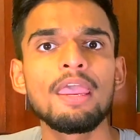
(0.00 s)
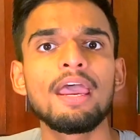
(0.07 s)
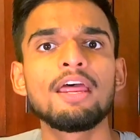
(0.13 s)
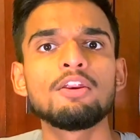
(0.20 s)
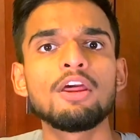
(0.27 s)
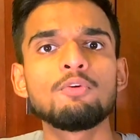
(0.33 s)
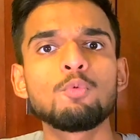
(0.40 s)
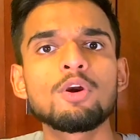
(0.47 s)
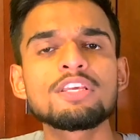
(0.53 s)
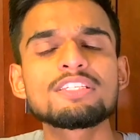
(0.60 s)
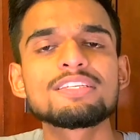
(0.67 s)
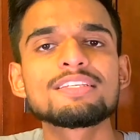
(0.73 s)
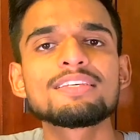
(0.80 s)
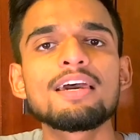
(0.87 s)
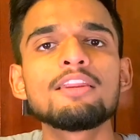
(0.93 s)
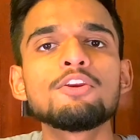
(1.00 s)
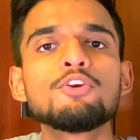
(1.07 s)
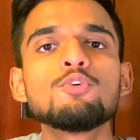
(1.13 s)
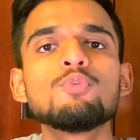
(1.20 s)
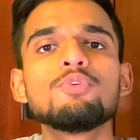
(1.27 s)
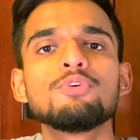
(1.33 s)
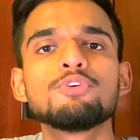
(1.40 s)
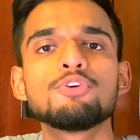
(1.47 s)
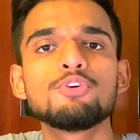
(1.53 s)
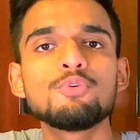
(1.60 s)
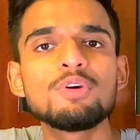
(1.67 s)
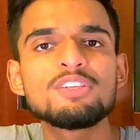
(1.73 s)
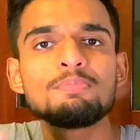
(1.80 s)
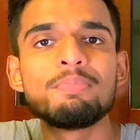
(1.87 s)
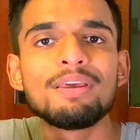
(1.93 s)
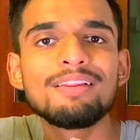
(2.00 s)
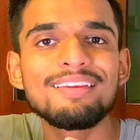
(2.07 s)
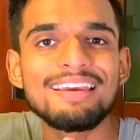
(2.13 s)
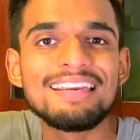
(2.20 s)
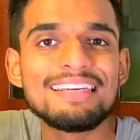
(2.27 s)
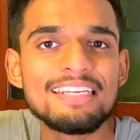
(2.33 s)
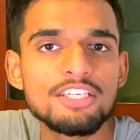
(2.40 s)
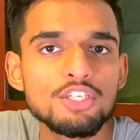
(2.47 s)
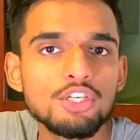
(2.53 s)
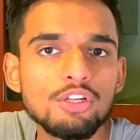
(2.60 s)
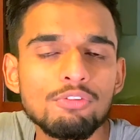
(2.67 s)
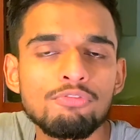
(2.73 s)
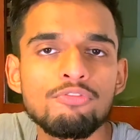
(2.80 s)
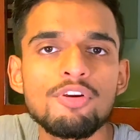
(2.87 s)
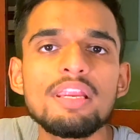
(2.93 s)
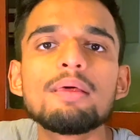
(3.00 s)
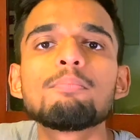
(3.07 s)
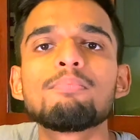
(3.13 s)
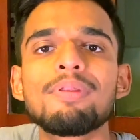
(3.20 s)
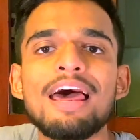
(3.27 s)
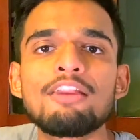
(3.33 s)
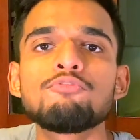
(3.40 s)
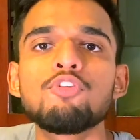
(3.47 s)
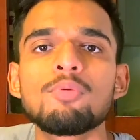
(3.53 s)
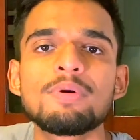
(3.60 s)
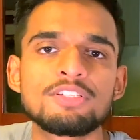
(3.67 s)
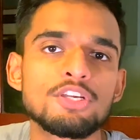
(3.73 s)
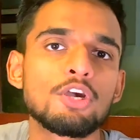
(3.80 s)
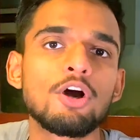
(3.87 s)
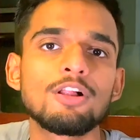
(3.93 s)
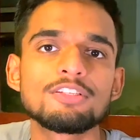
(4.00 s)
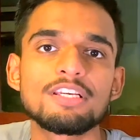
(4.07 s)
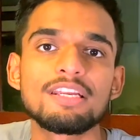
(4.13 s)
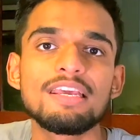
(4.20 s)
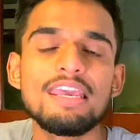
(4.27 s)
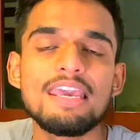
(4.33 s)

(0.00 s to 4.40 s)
And what he's decided to do is build a digital freedom platform, as he calls it.